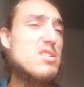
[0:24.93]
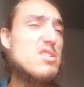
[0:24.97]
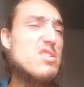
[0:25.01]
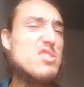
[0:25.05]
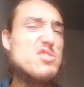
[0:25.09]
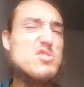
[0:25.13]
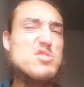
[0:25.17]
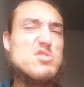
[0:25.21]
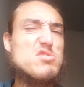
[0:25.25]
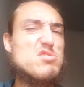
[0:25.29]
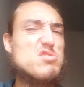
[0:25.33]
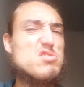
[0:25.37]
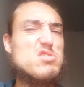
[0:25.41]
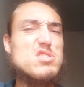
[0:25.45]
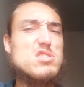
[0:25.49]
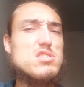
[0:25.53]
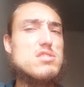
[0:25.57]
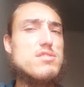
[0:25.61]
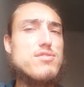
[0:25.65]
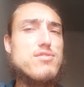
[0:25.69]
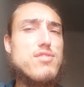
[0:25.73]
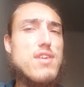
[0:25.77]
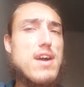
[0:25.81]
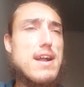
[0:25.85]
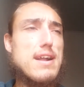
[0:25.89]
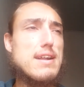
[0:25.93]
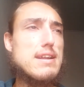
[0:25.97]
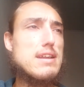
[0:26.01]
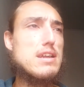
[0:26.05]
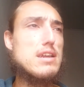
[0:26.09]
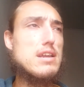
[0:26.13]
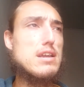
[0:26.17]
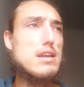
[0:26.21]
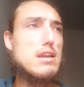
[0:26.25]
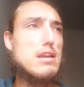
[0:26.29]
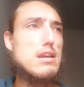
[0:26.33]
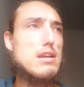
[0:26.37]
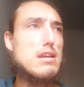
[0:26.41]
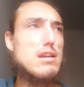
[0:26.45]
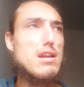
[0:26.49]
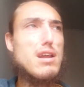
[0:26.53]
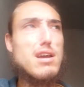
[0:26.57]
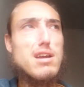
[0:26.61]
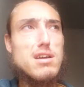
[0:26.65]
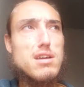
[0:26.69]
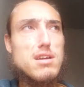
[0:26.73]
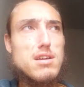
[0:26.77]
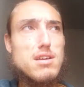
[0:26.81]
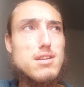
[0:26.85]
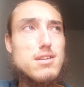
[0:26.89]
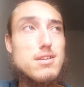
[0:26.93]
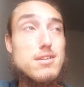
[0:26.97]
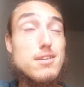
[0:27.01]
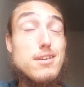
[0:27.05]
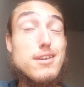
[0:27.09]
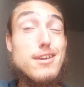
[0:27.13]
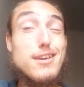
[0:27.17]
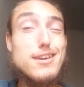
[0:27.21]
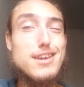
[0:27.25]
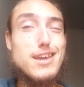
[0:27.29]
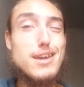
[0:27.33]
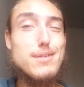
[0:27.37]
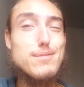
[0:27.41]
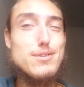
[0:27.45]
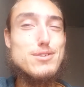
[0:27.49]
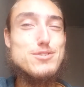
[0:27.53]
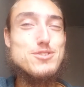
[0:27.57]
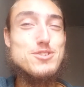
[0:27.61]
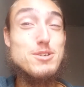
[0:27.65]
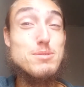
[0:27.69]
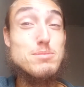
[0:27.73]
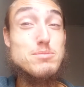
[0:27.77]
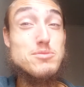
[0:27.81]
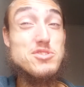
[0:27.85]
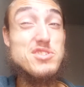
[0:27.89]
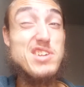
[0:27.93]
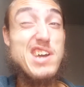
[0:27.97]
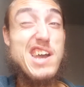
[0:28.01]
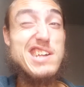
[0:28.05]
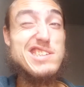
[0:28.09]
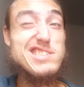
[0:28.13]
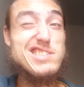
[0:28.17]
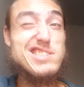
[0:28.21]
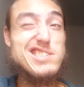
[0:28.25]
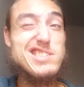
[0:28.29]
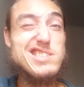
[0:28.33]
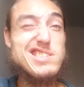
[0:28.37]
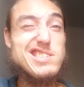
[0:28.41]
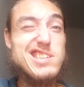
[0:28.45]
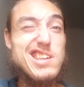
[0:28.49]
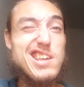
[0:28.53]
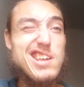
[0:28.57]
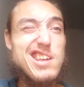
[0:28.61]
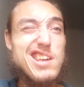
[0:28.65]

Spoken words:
Let's see if I can give you some zest.